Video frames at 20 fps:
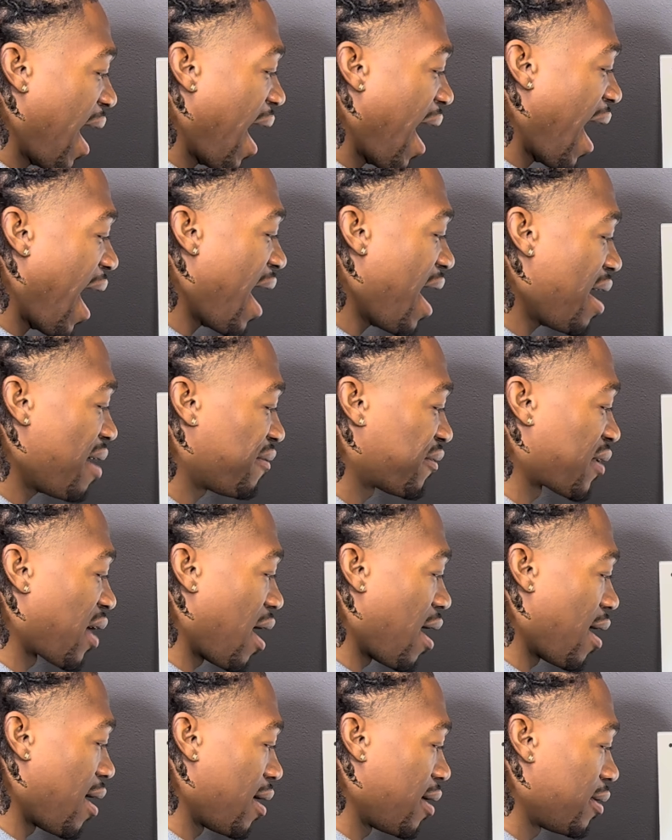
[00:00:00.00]
half
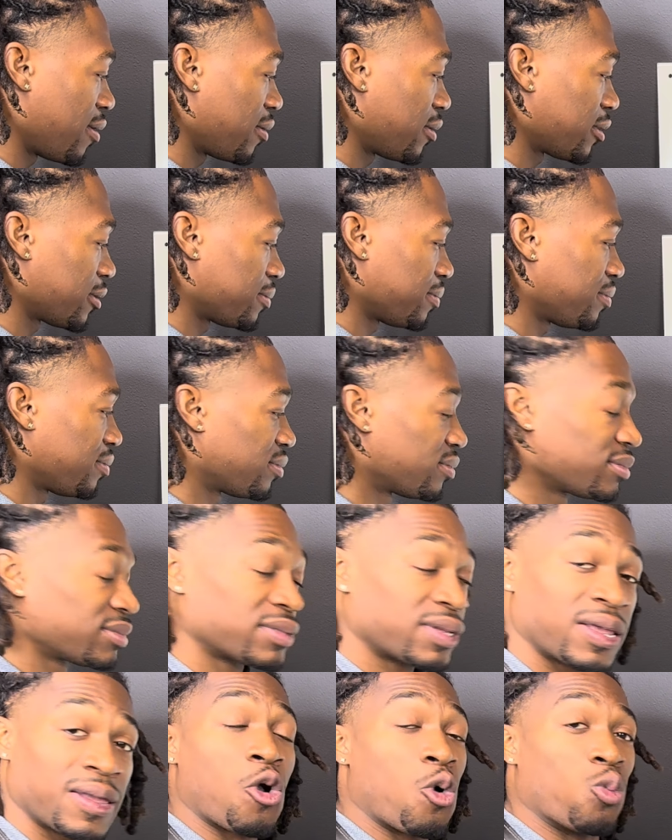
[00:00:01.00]
guard.
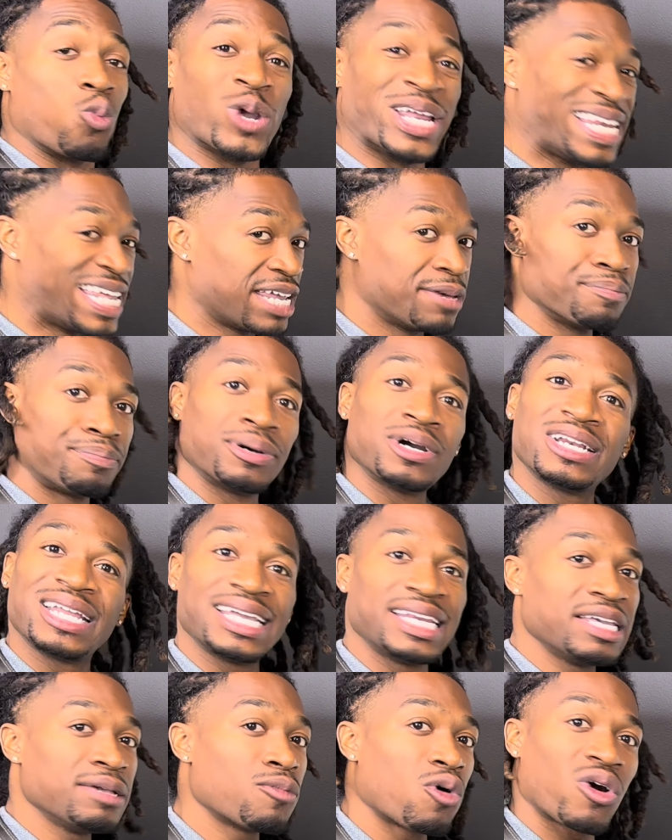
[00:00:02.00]
We didn't put
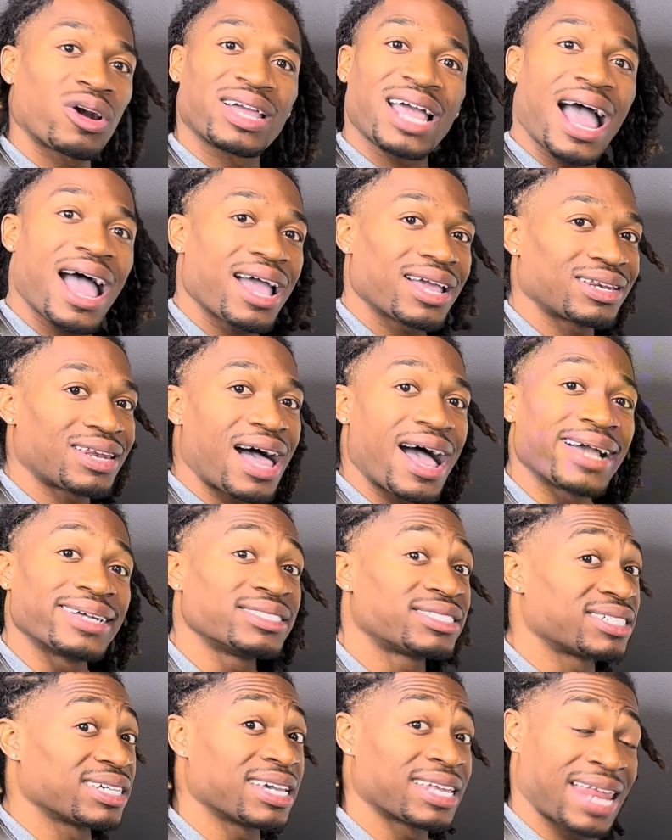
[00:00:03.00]
any more
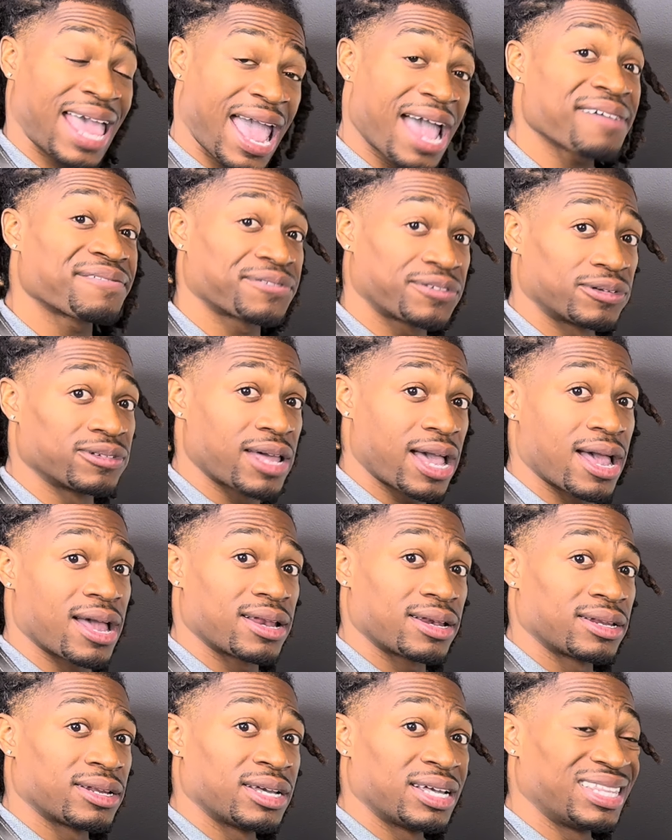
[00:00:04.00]
guidelines in after
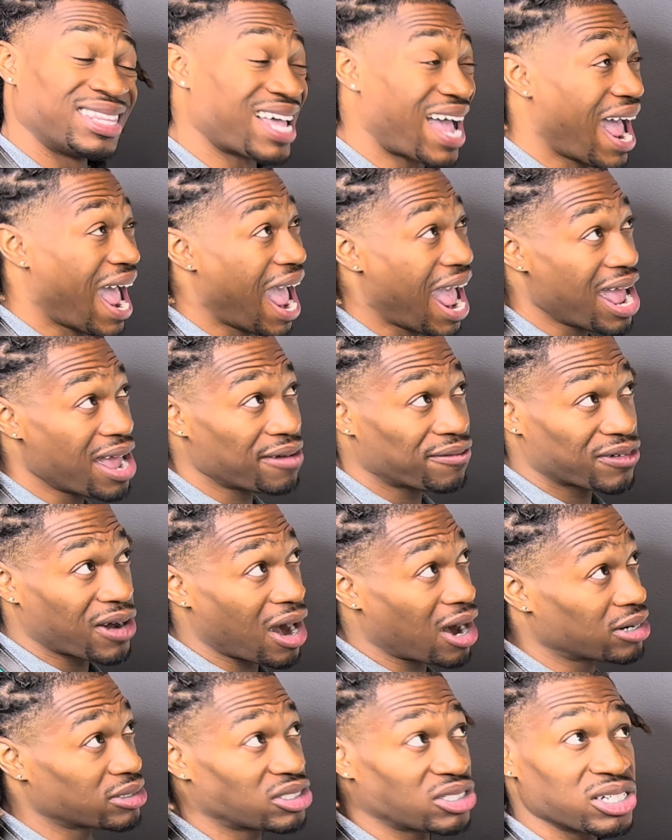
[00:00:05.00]
that. The half
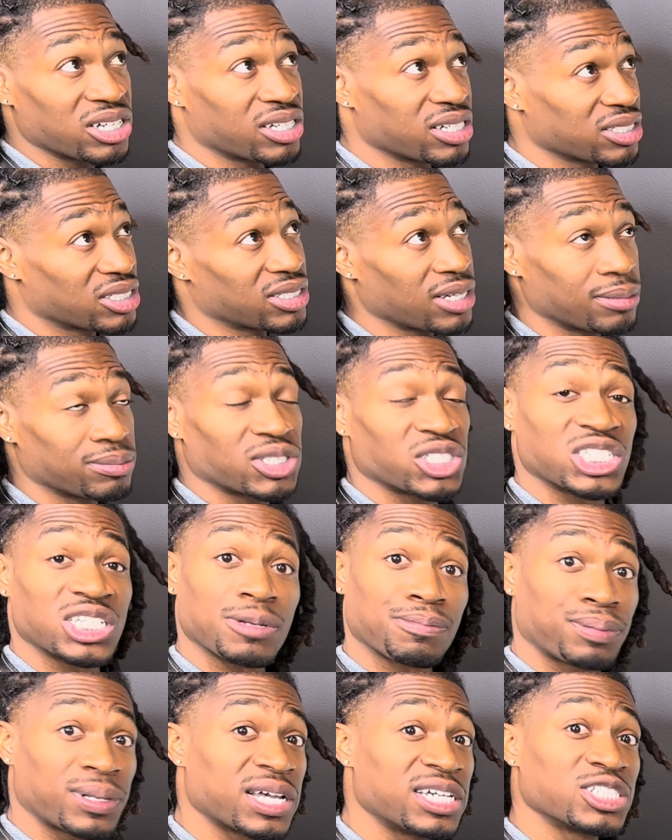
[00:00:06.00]
guard took us up to the
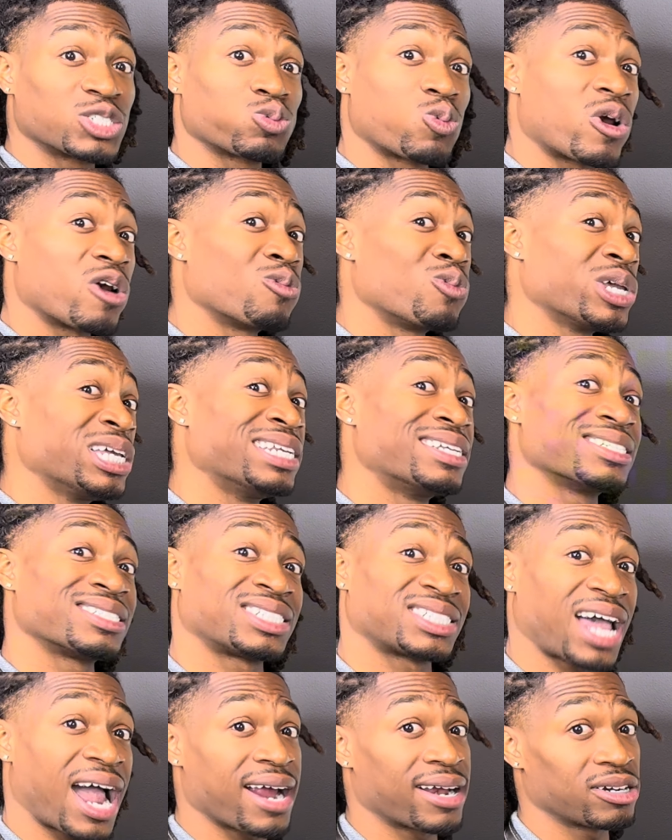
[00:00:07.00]
place where we
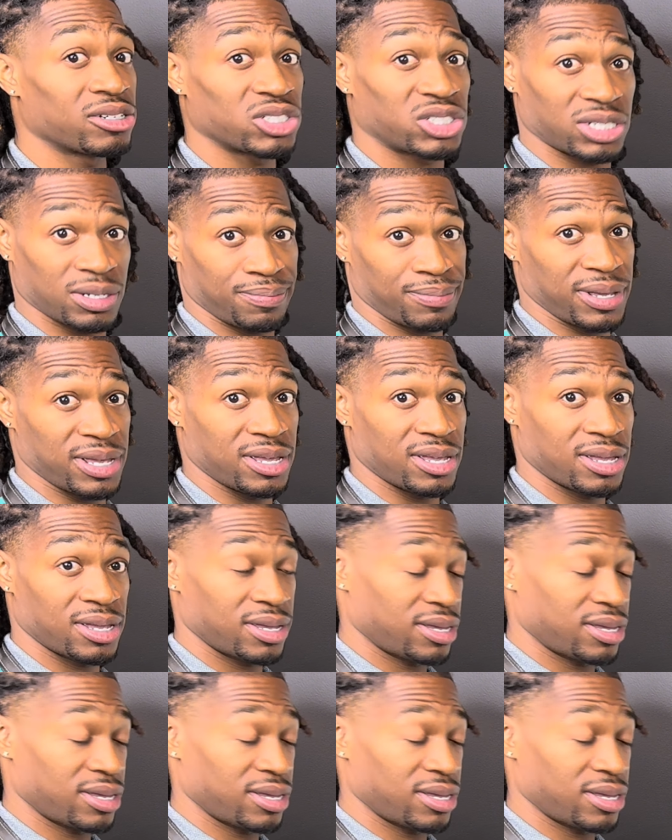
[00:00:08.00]
desired to be.